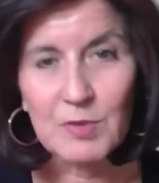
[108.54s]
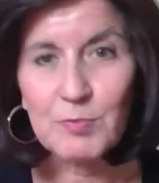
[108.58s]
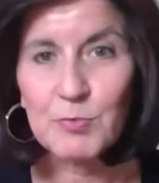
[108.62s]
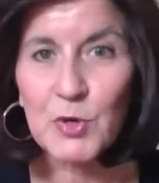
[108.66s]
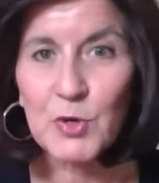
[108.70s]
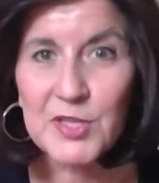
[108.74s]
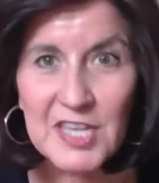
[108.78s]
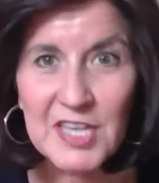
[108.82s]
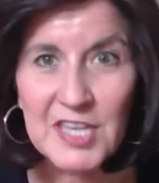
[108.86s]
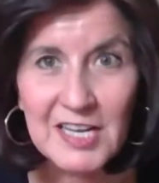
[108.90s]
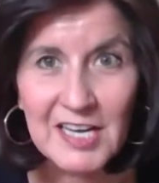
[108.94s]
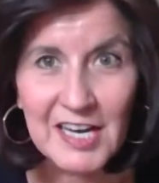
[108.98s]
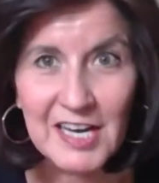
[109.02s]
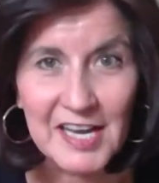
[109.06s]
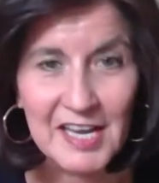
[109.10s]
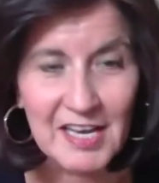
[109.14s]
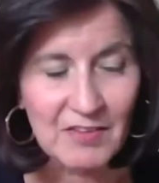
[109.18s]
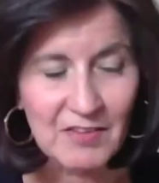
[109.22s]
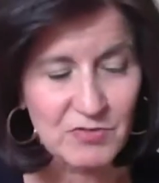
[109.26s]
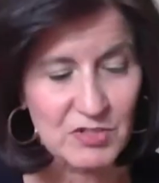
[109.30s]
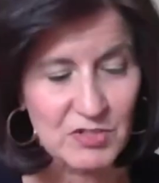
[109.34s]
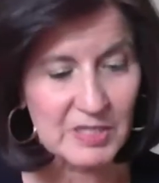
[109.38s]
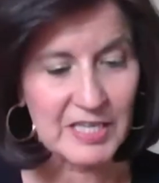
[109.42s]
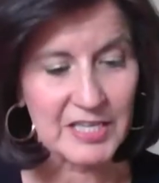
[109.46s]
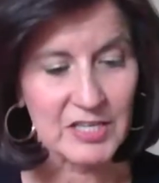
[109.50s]
One more thing I
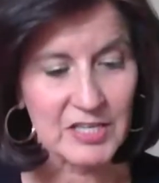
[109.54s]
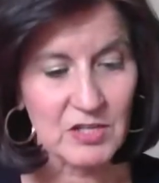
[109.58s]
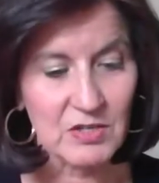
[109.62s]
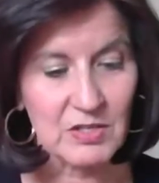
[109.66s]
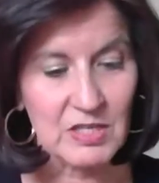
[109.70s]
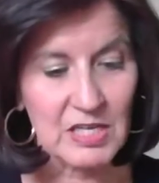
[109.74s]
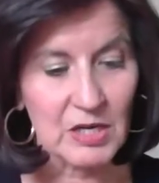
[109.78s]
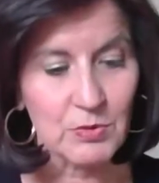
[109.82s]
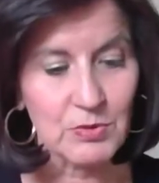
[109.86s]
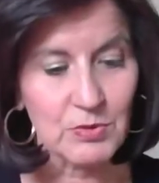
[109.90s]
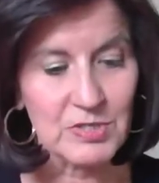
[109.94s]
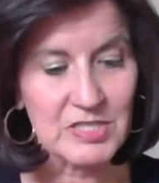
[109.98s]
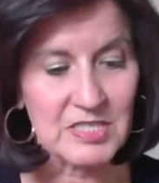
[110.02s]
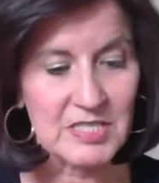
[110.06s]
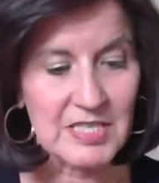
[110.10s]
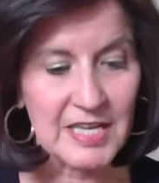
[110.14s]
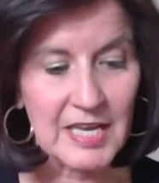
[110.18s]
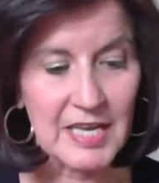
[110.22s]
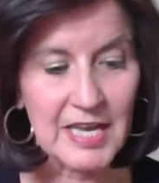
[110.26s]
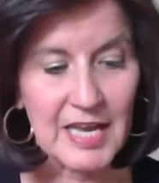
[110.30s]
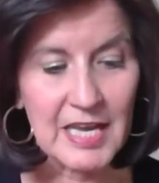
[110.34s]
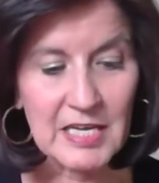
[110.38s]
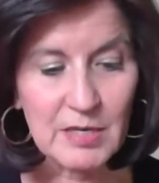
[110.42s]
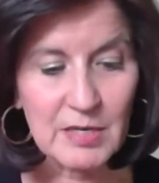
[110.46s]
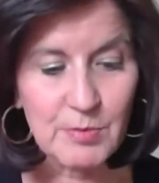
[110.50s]
have to let you know is
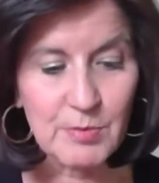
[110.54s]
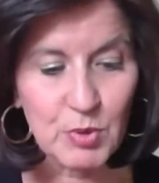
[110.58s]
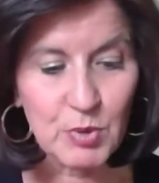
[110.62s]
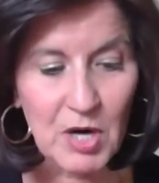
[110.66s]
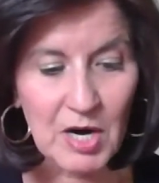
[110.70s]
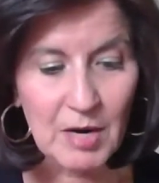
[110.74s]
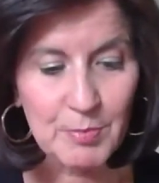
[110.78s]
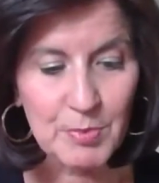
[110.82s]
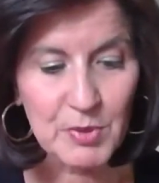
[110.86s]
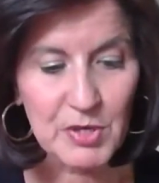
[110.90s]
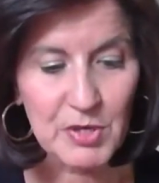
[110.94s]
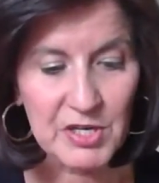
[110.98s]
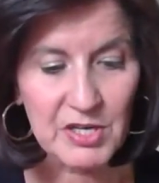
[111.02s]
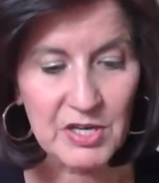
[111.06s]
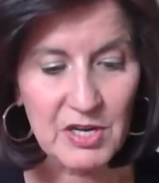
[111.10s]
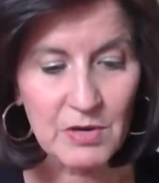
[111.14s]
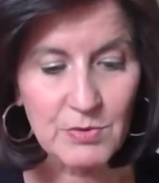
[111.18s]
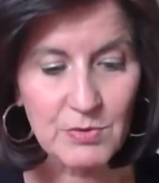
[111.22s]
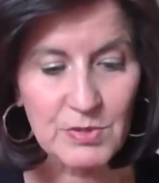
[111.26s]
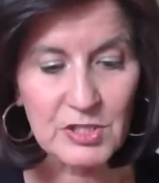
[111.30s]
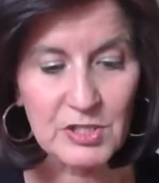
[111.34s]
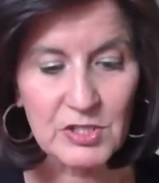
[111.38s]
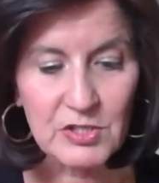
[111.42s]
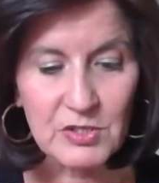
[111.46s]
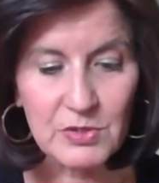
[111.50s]
that any property
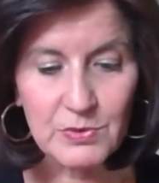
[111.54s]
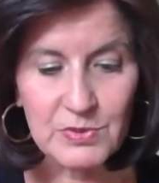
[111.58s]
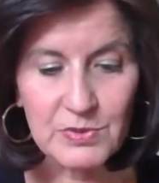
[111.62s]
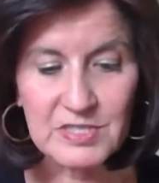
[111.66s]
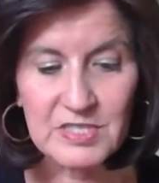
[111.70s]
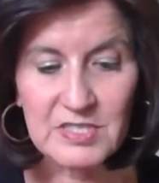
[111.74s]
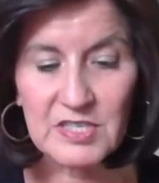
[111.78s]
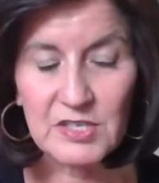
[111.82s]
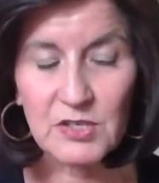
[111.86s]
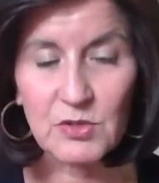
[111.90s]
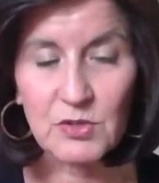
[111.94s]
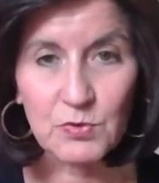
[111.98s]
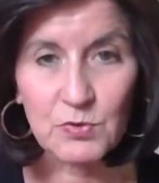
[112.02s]
owner who is